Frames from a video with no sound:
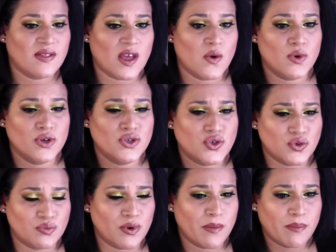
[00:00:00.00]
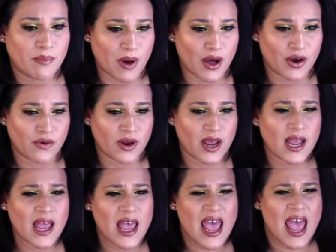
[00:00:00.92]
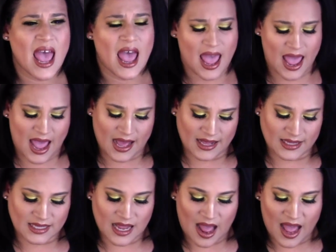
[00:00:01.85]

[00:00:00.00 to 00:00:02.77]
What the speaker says: They were super buttery, and